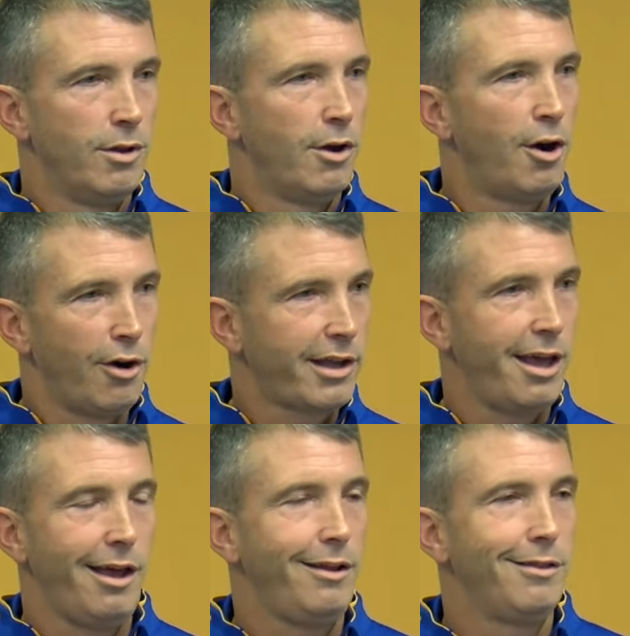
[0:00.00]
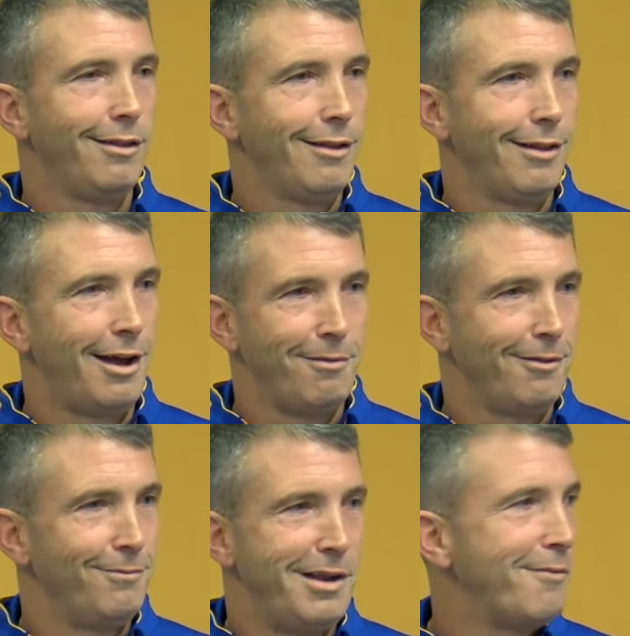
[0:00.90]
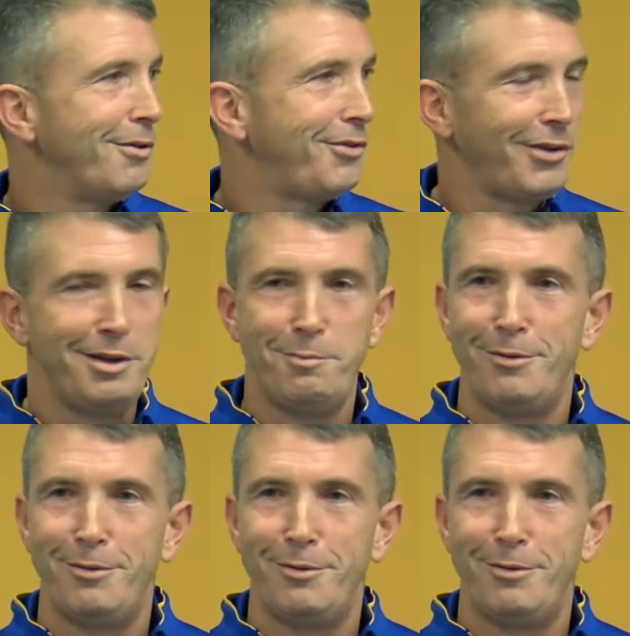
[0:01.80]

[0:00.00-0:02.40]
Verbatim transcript: hurricane I've never seen